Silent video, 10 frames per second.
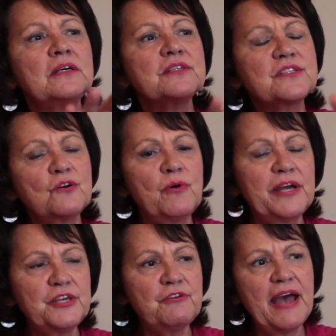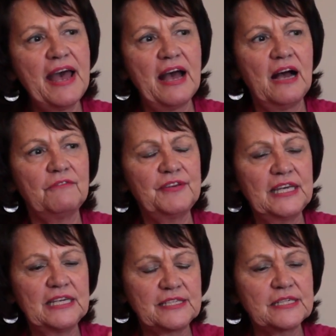So what you have
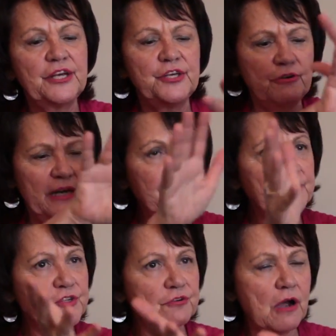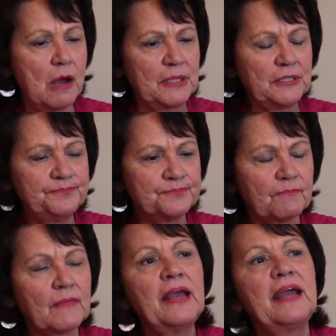is you have the trauma,
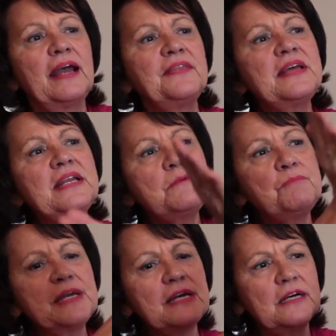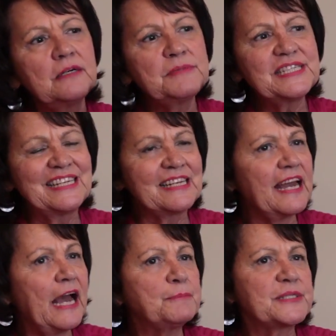and then it becomes
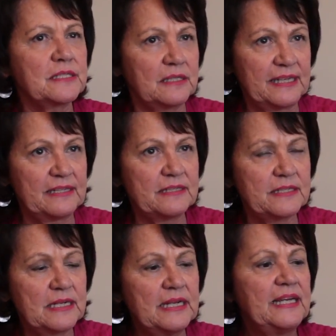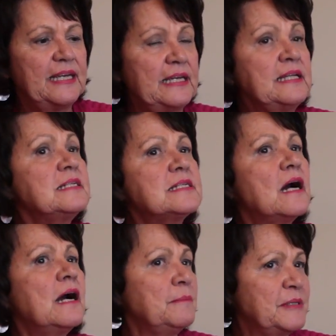encapsulated in
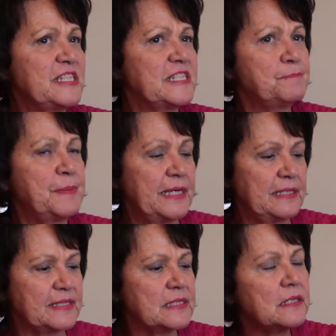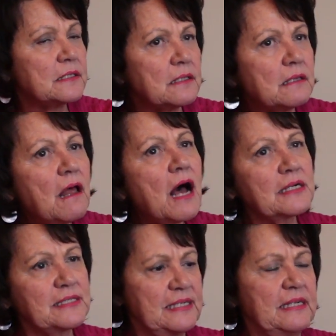time and space,
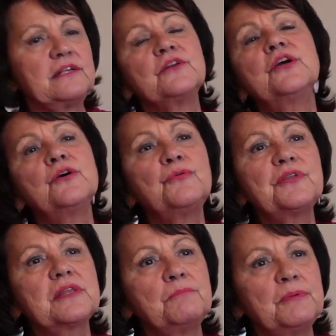locked in with the